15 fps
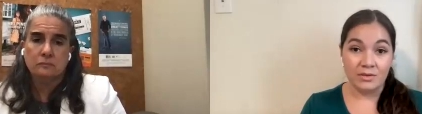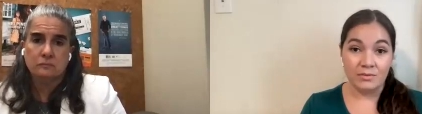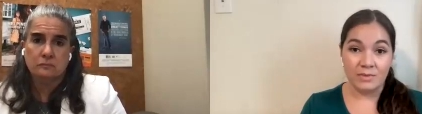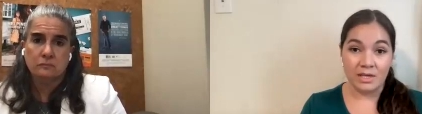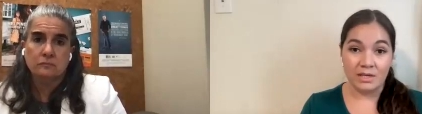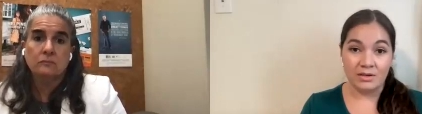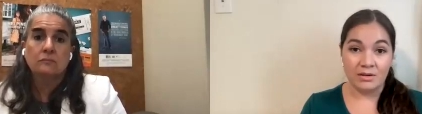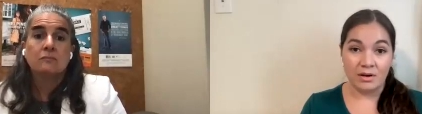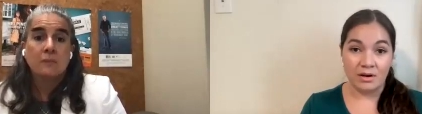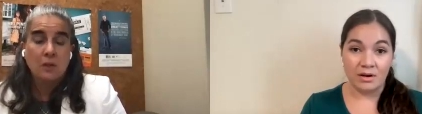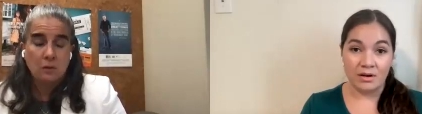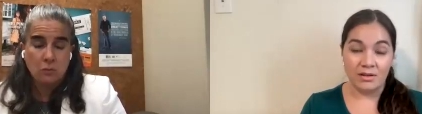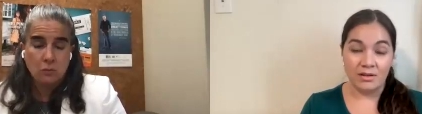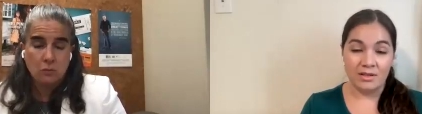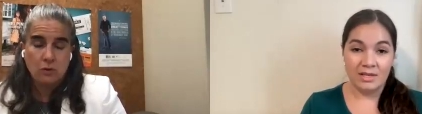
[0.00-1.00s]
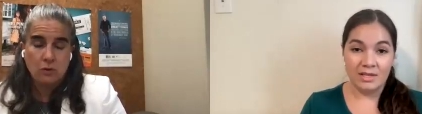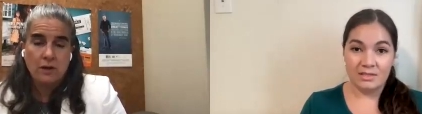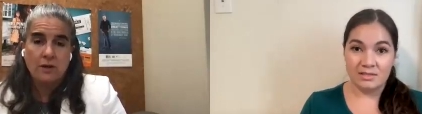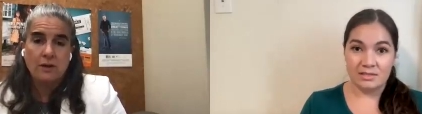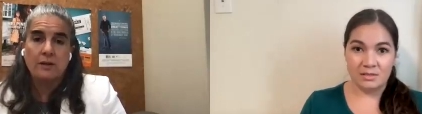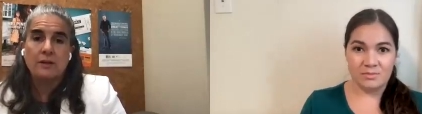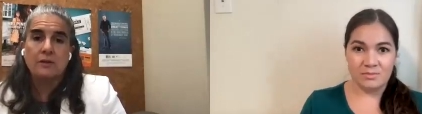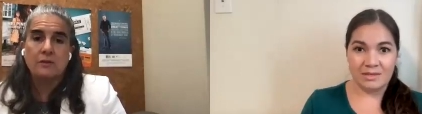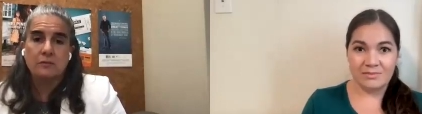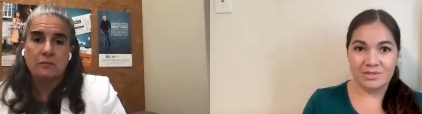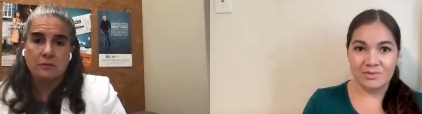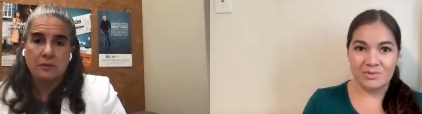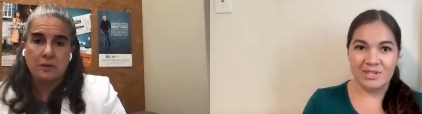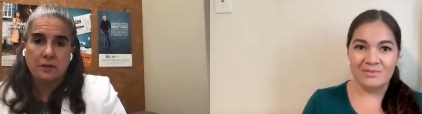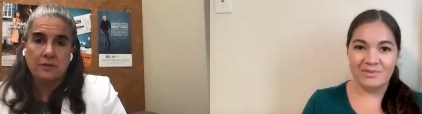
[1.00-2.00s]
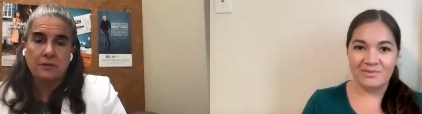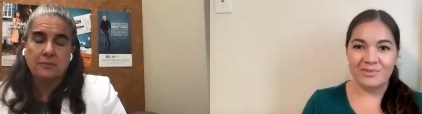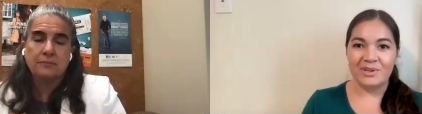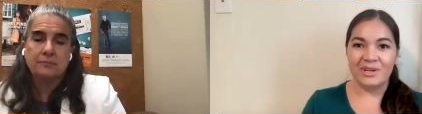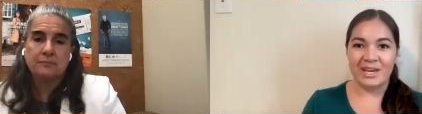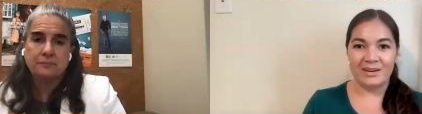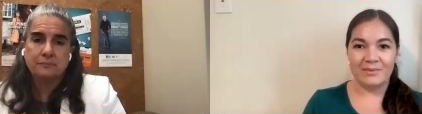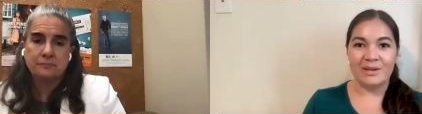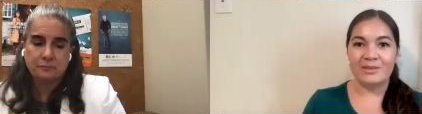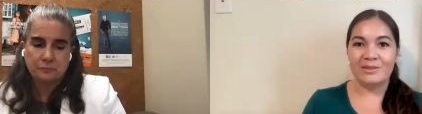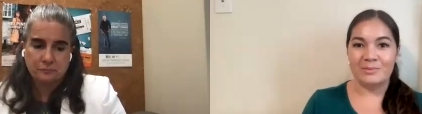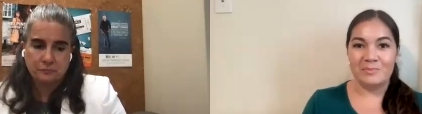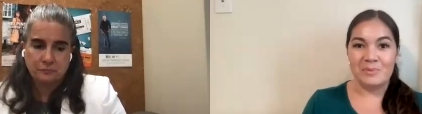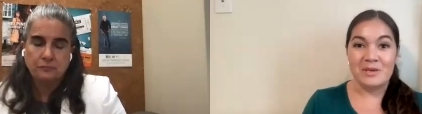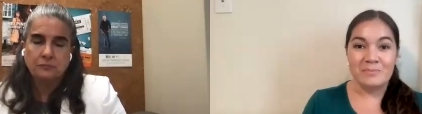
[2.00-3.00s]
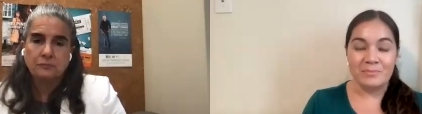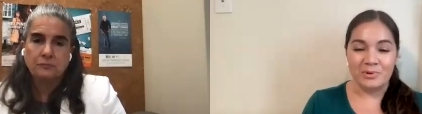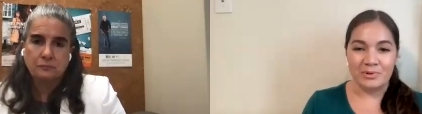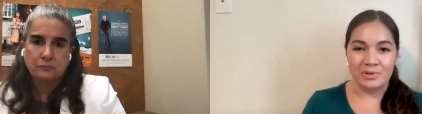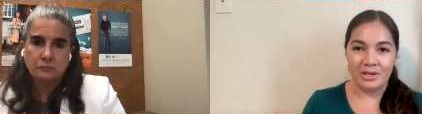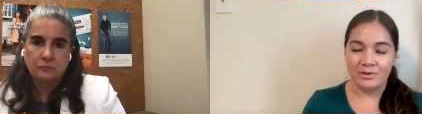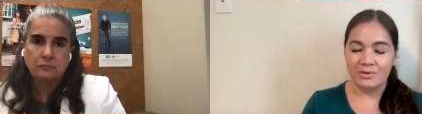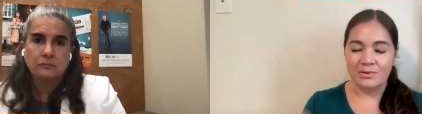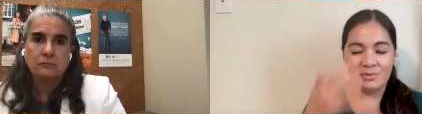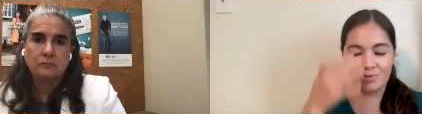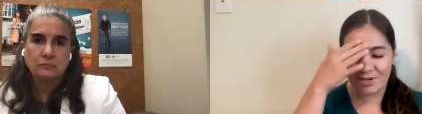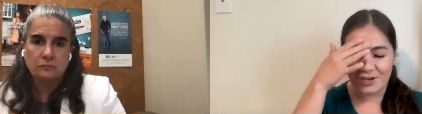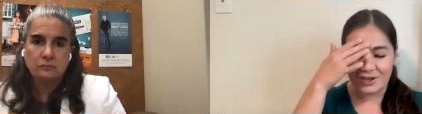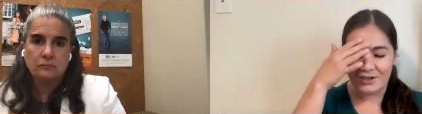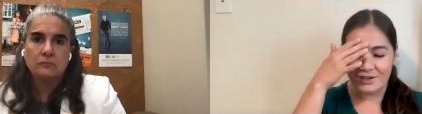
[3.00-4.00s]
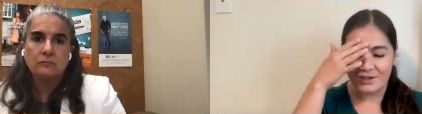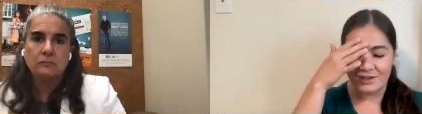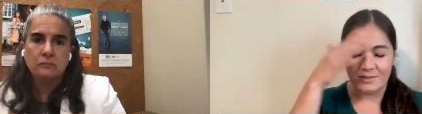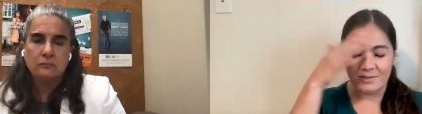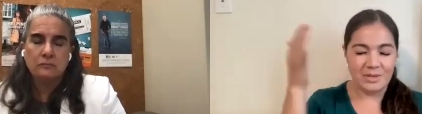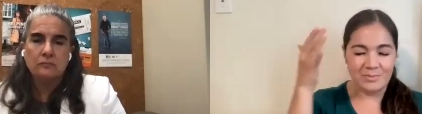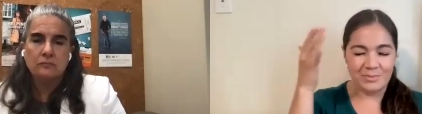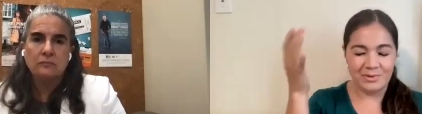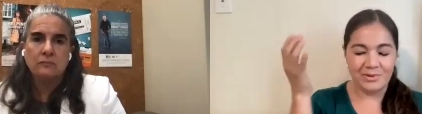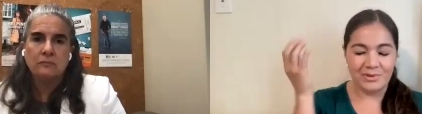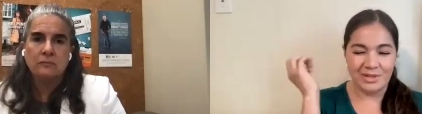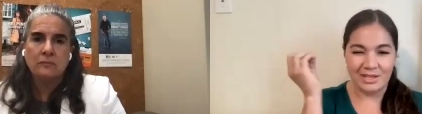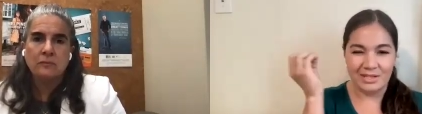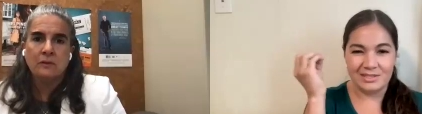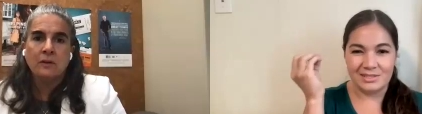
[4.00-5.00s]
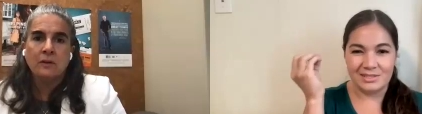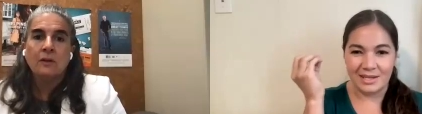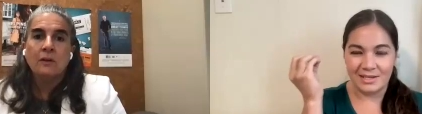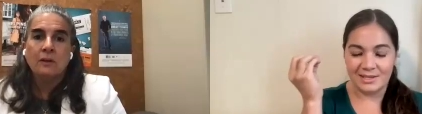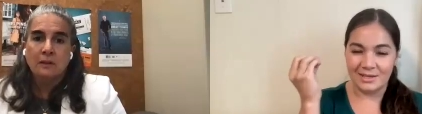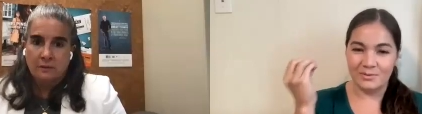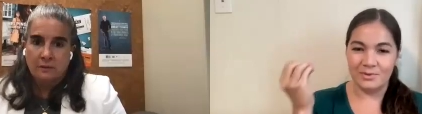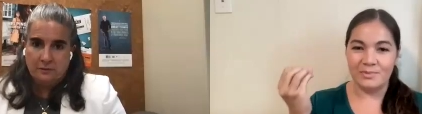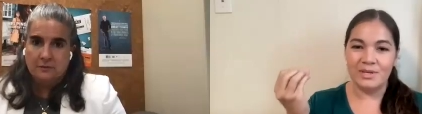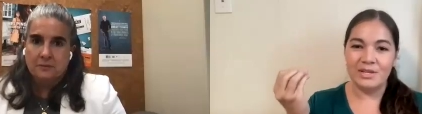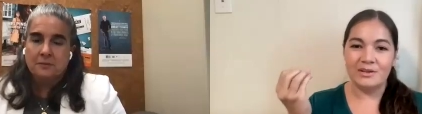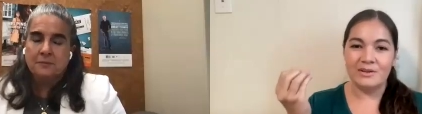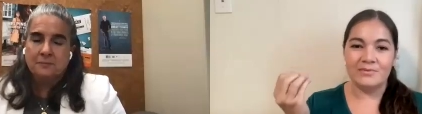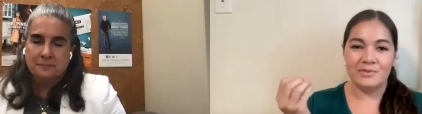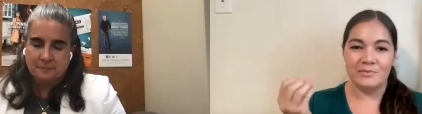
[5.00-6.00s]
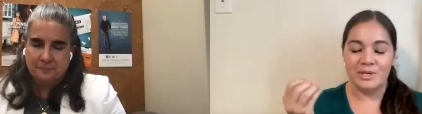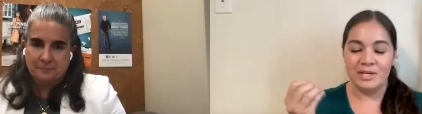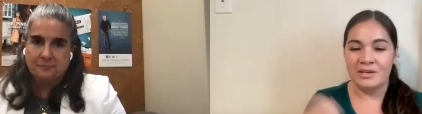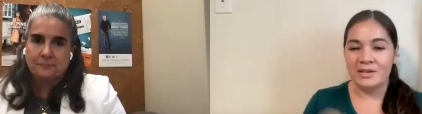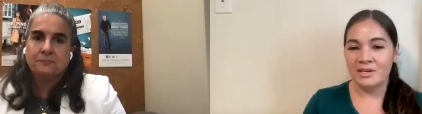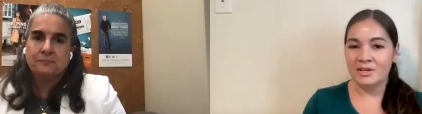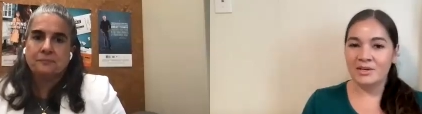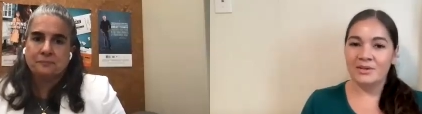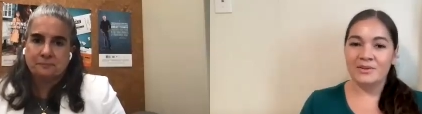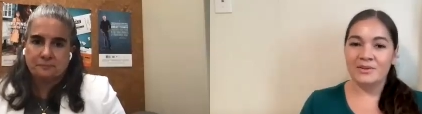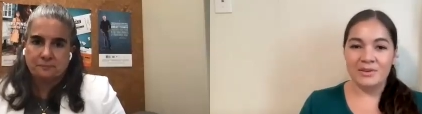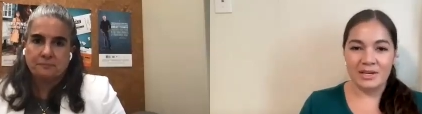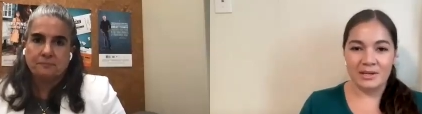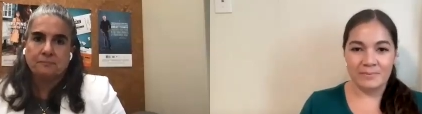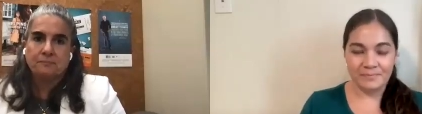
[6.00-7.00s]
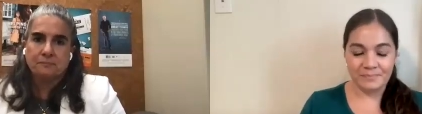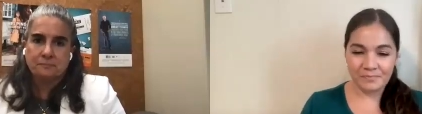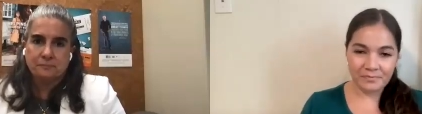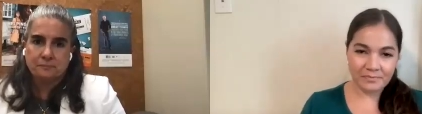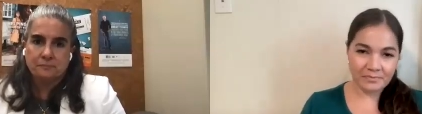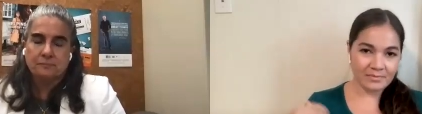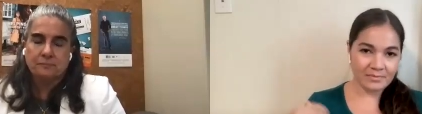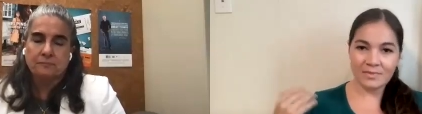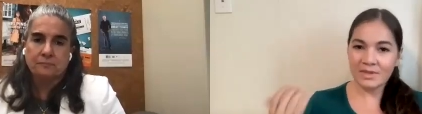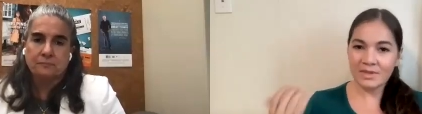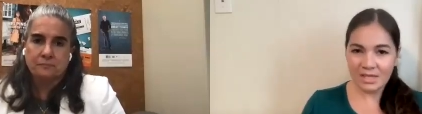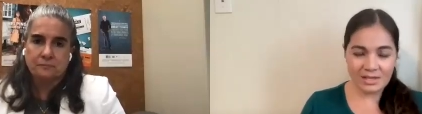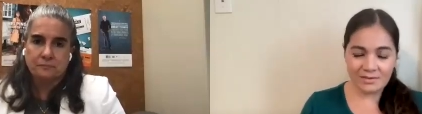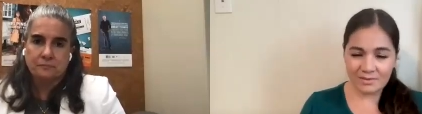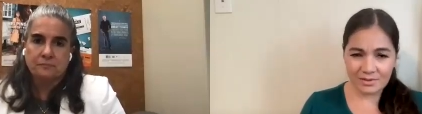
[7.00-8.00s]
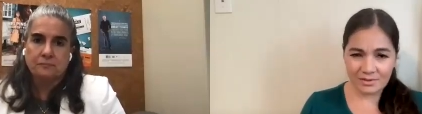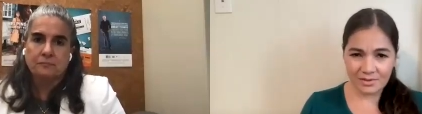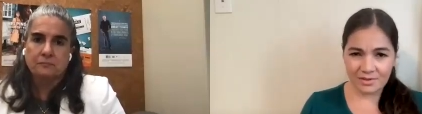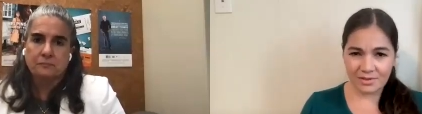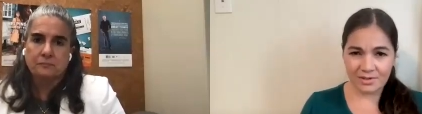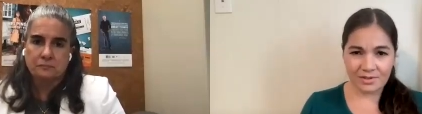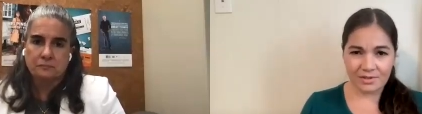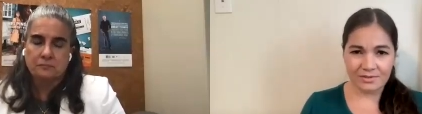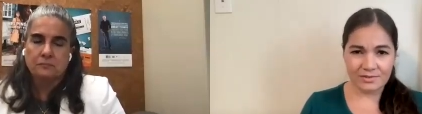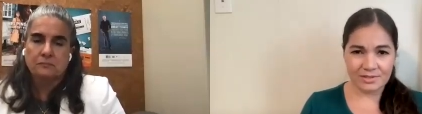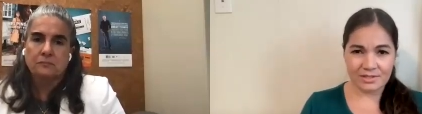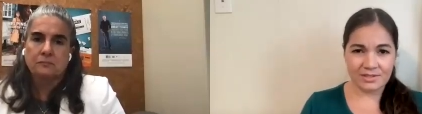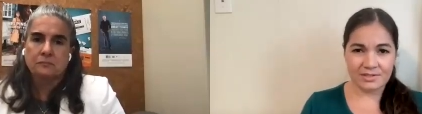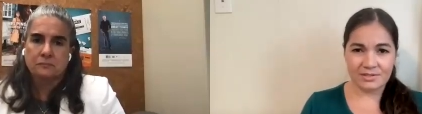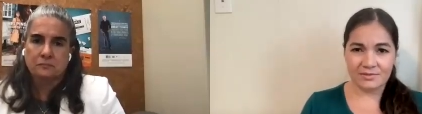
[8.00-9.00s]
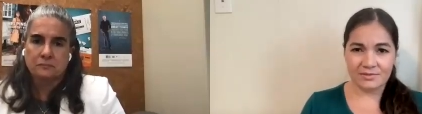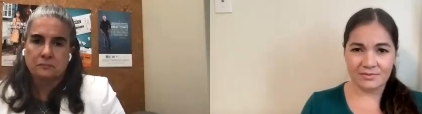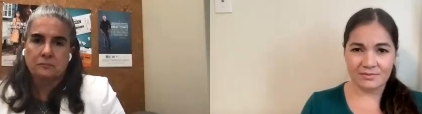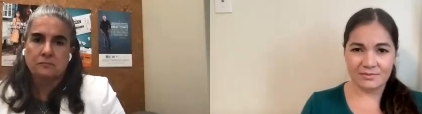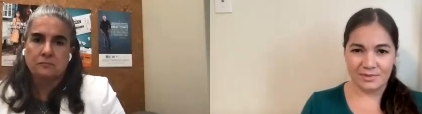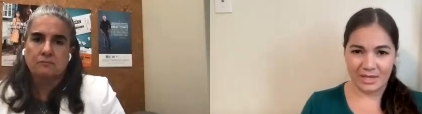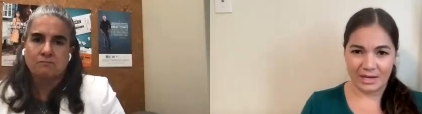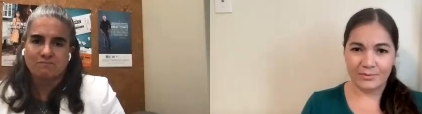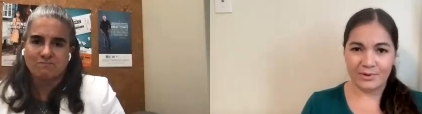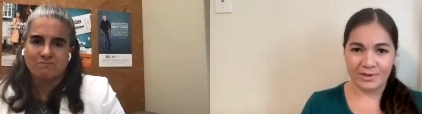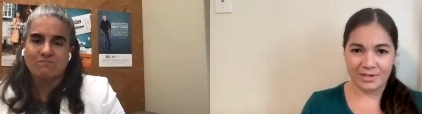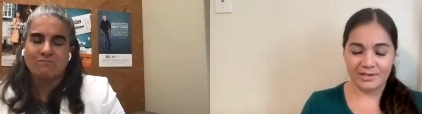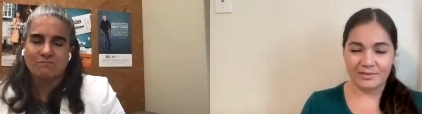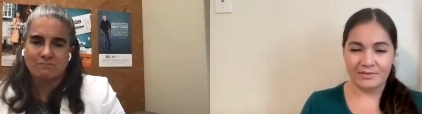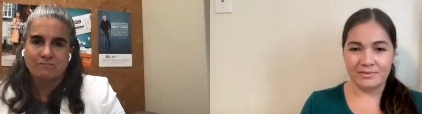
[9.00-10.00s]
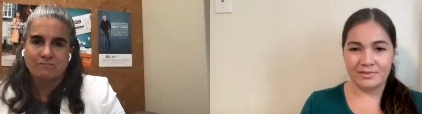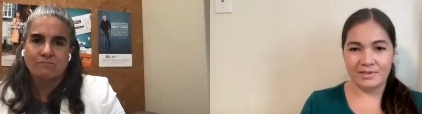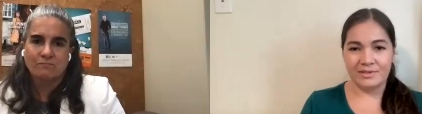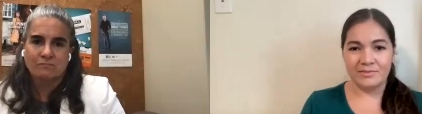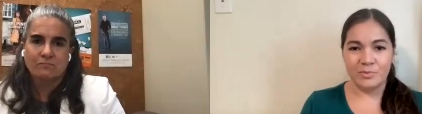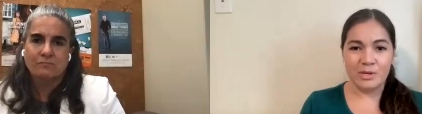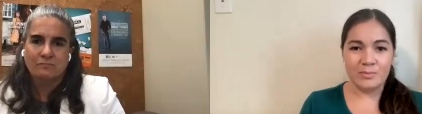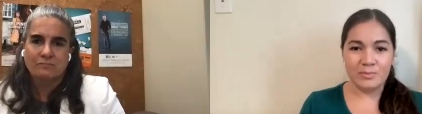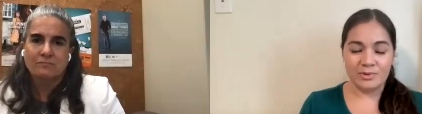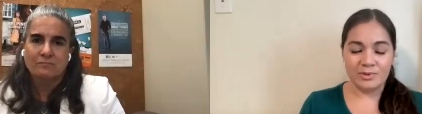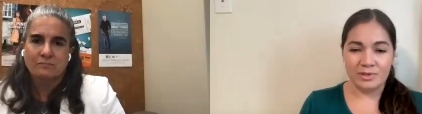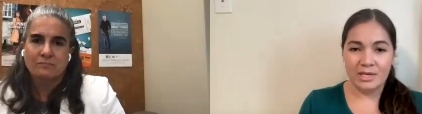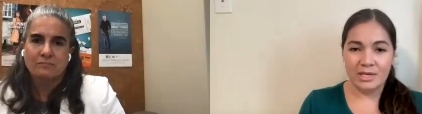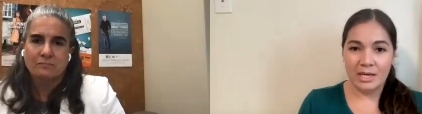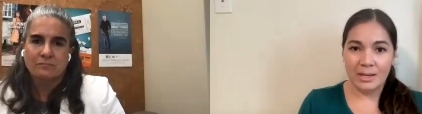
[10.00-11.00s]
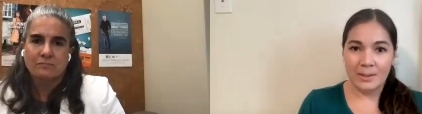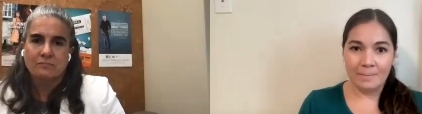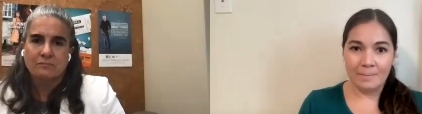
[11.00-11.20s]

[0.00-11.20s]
Speaker 1: that you might call. Right. Sometimes right. we even forget about the people, like who are the people that said they would be there for me, right? Mm-hmm even though they're your closest network of, of people,